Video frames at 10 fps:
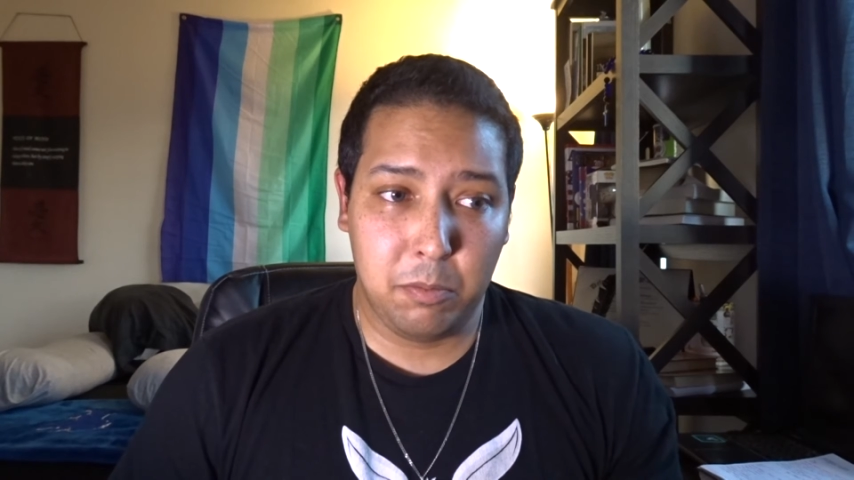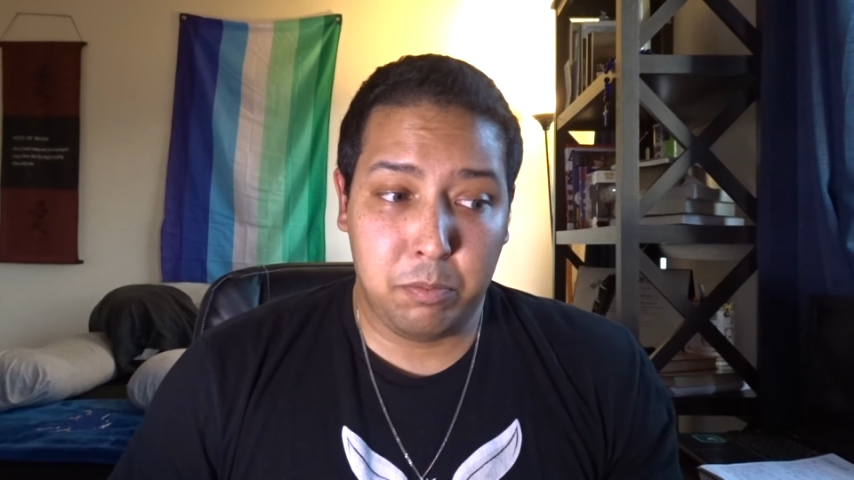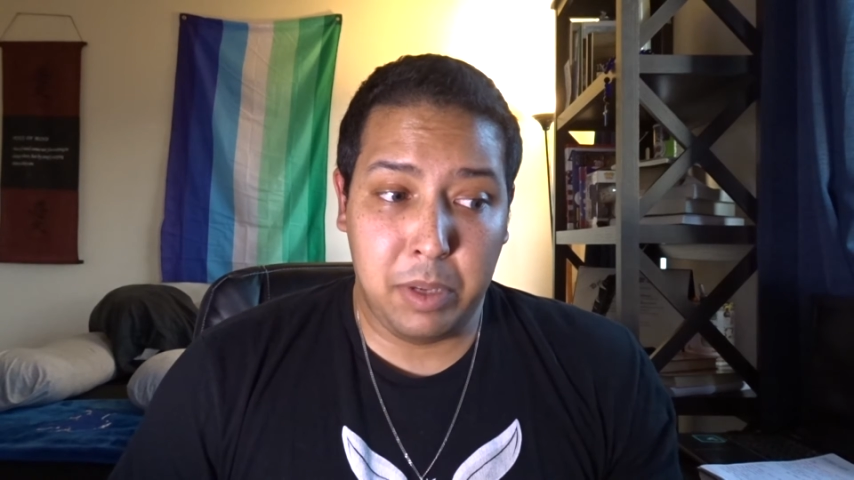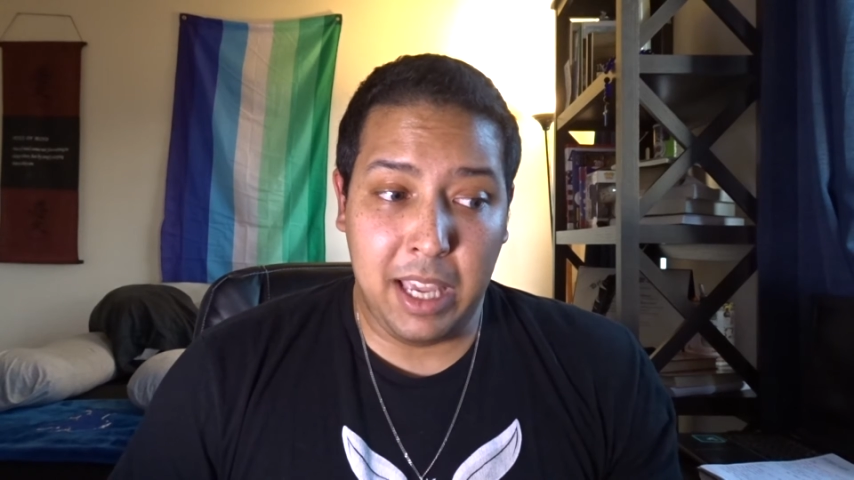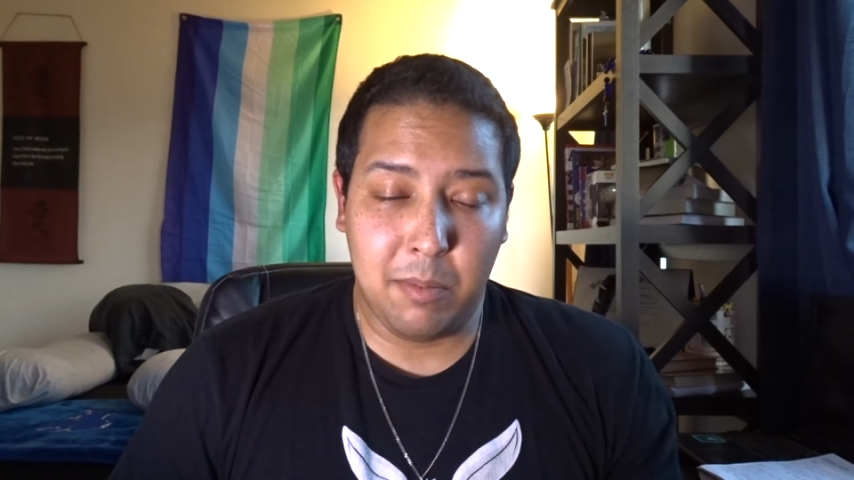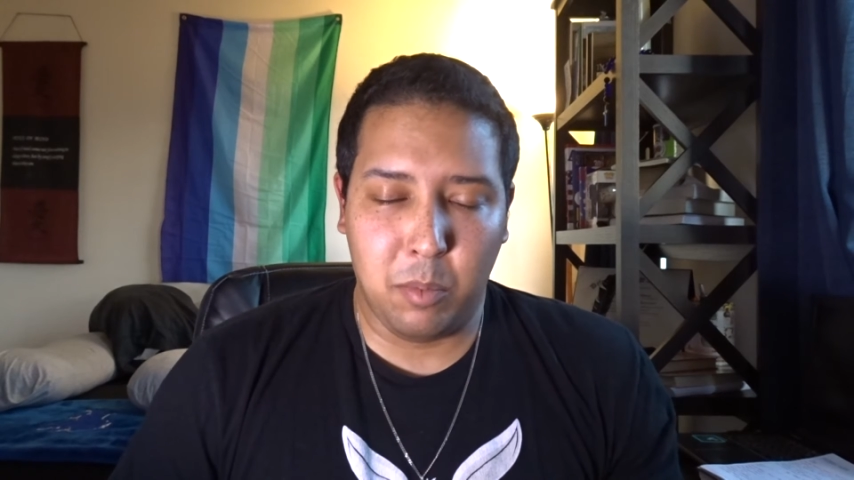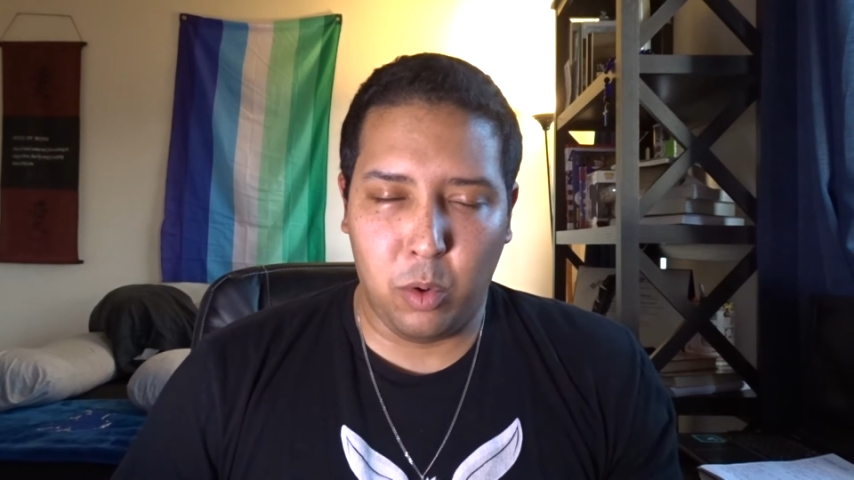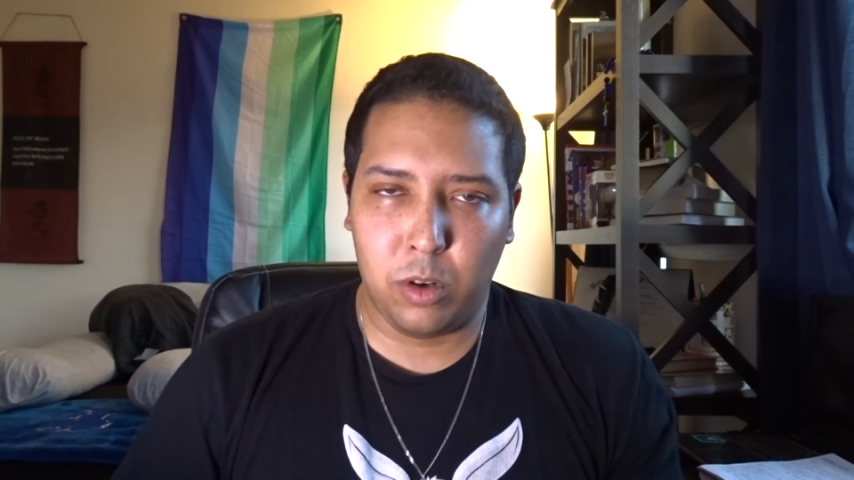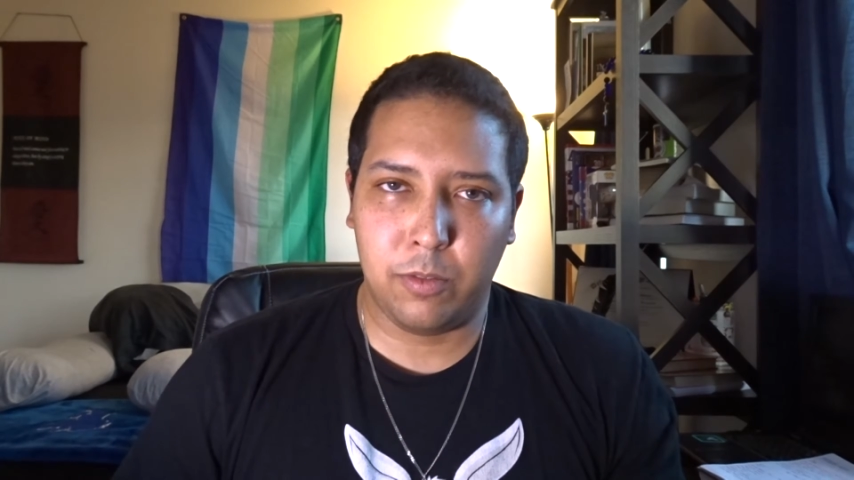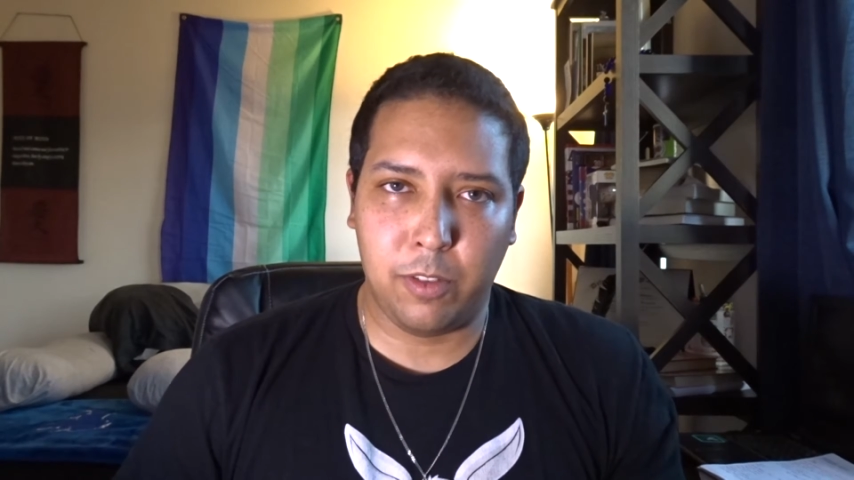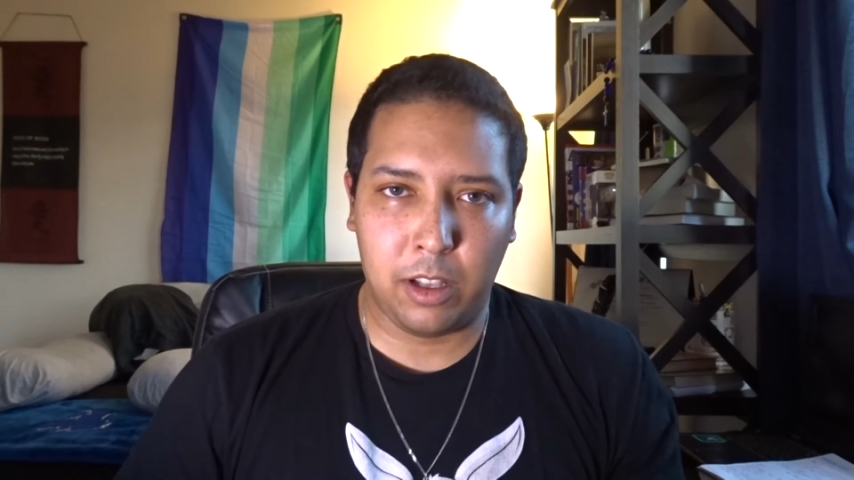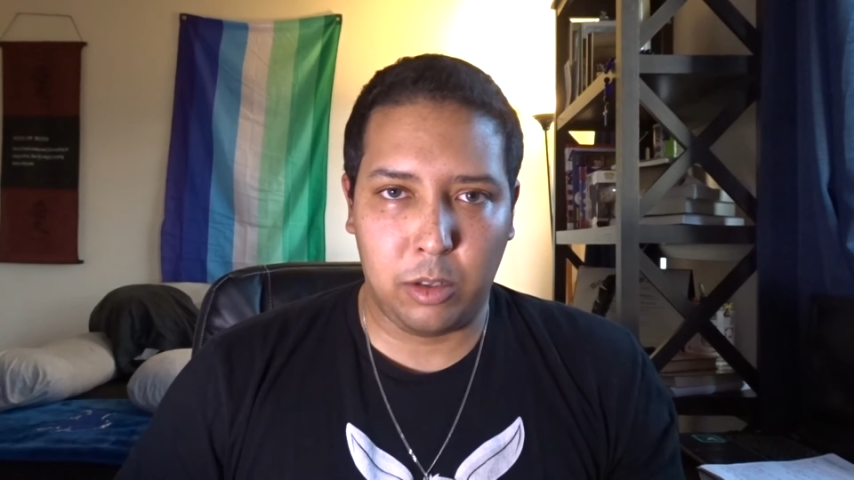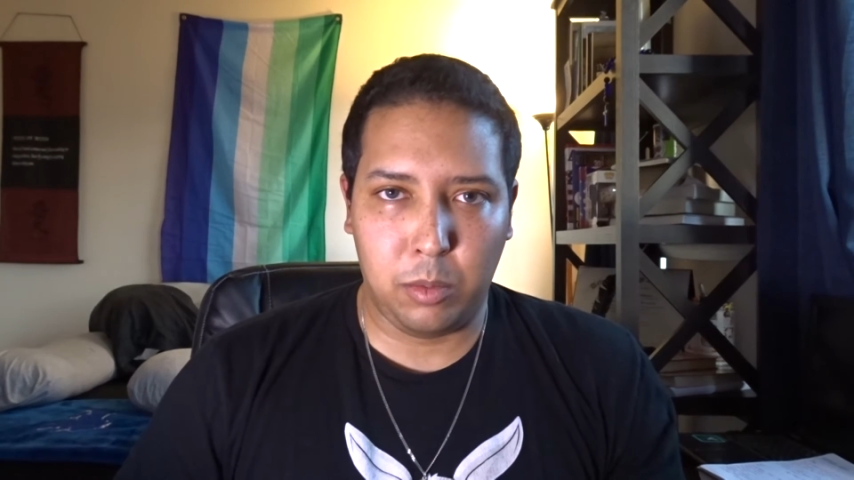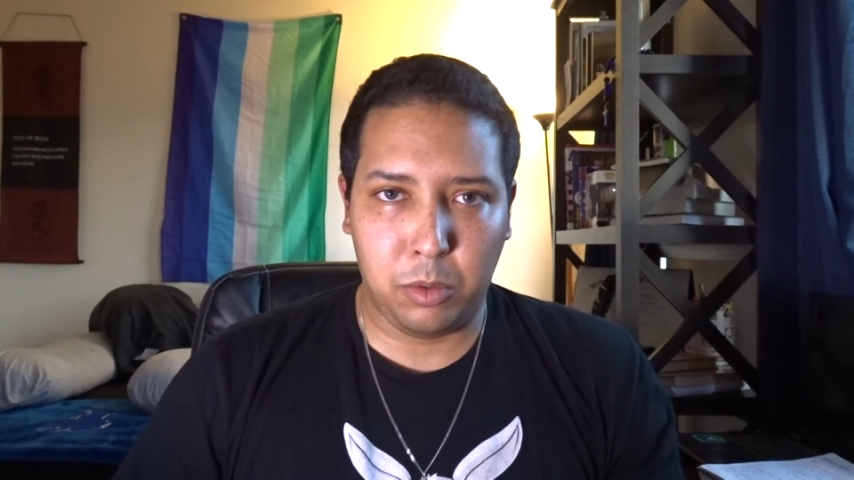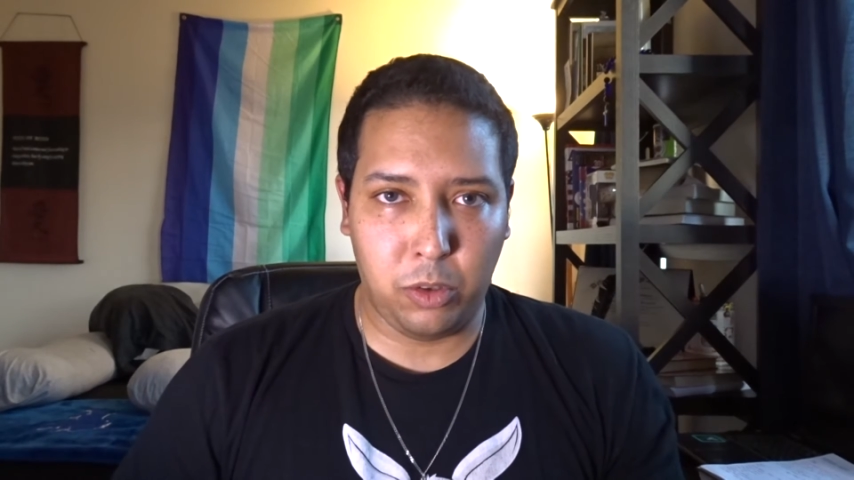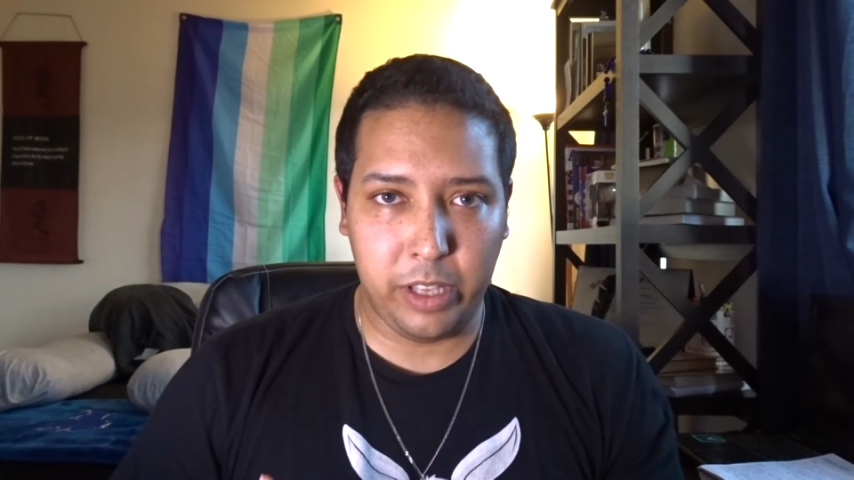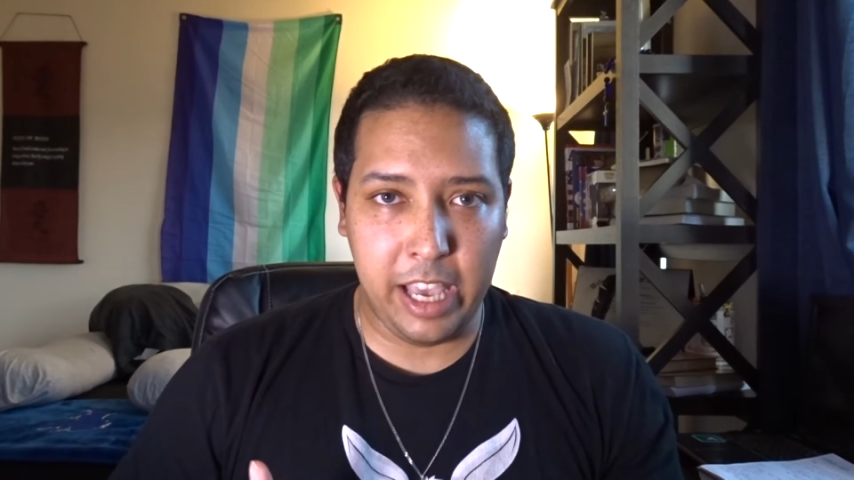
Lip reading: being more vulnerable